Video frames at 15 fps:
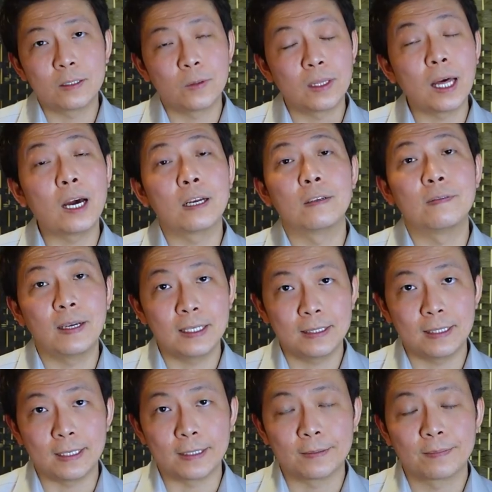without
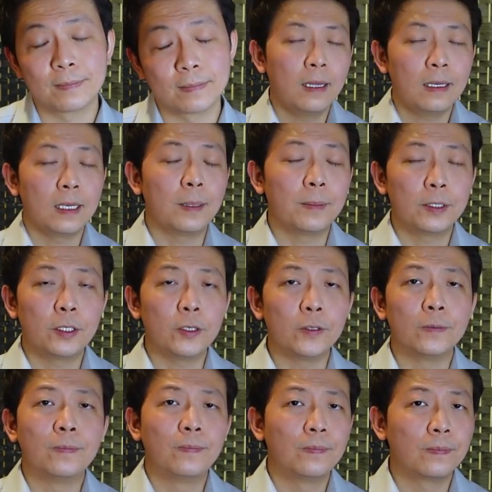investing. Number
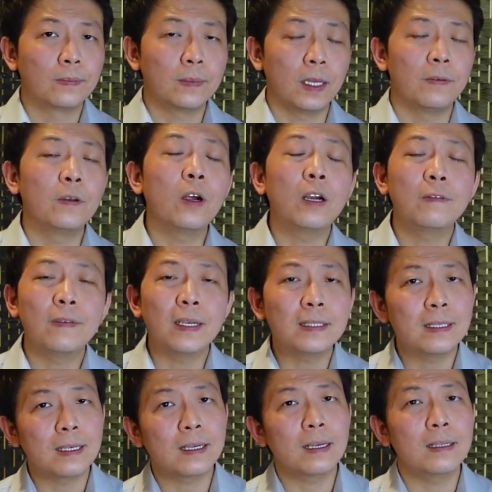two, if you are
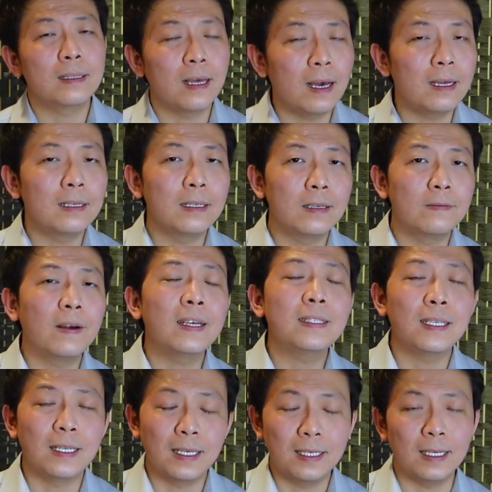investing, then
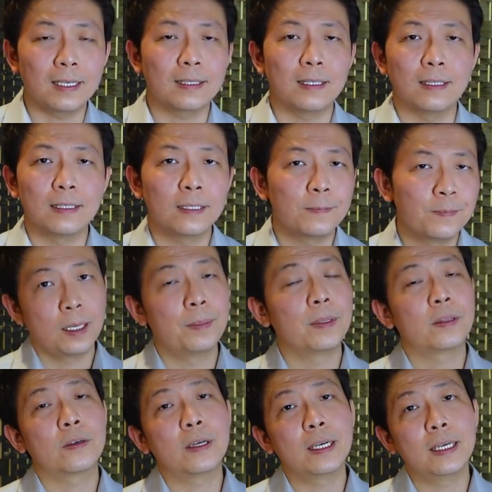invest in indexes. Number
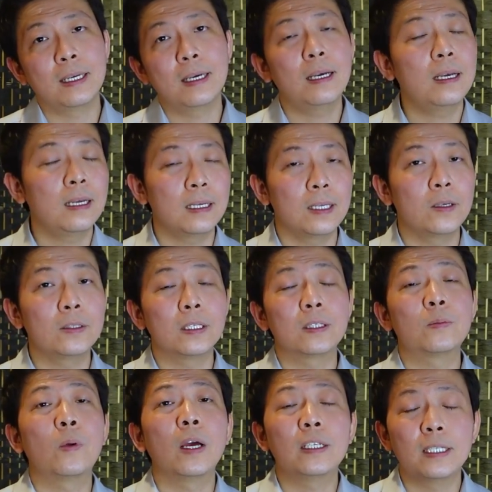three, use a
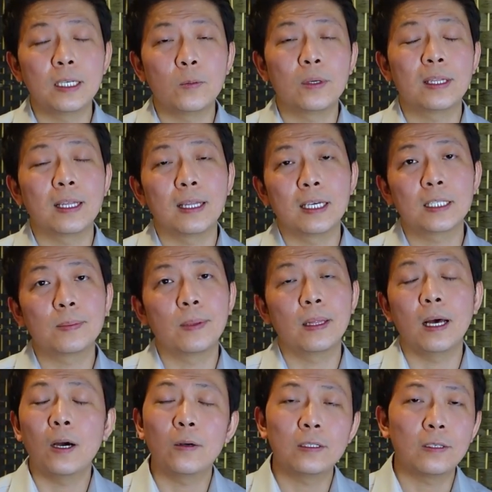spreadsheet with the links
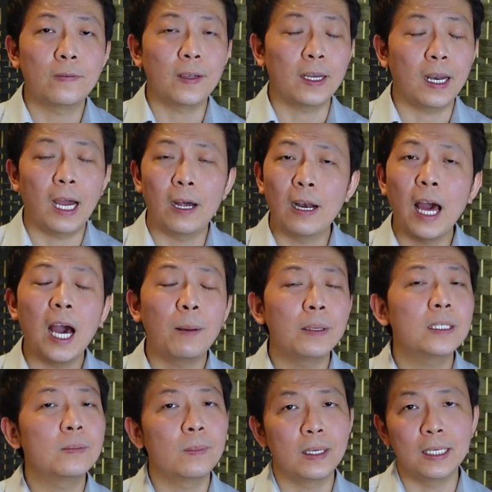below to figure out how
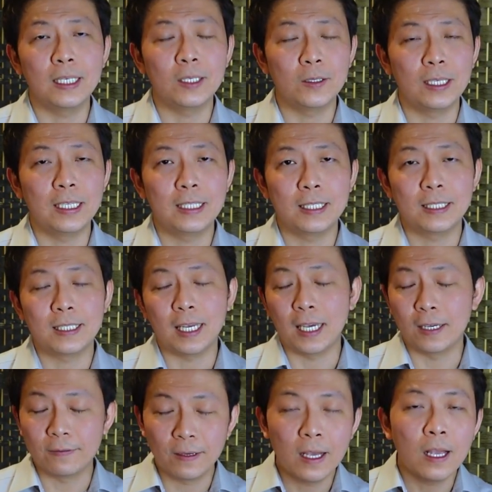much money you need to
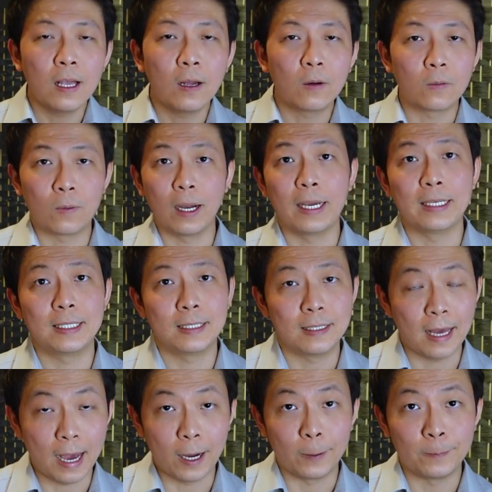save right
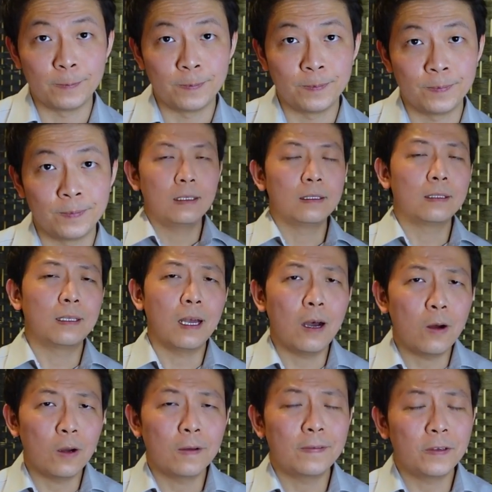now.
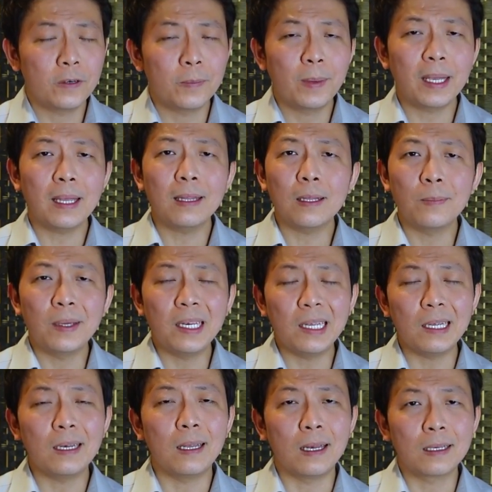So if you are making the
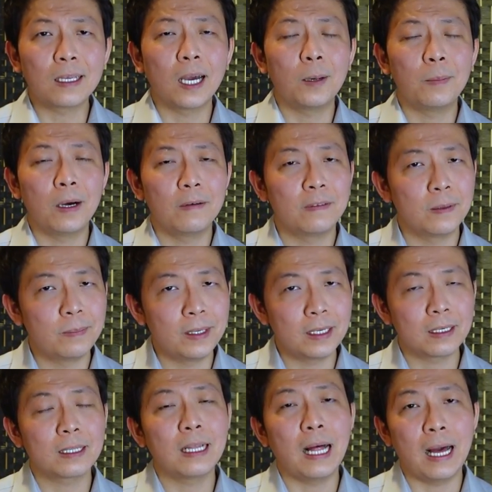median income of a
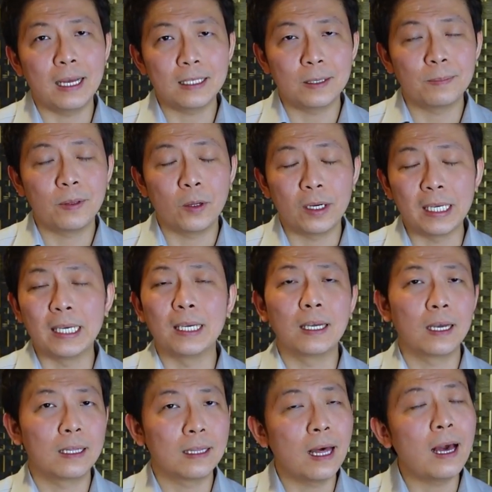middle-class
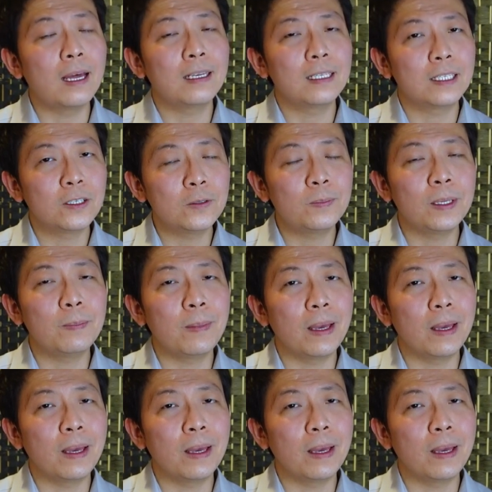employee, then you'd be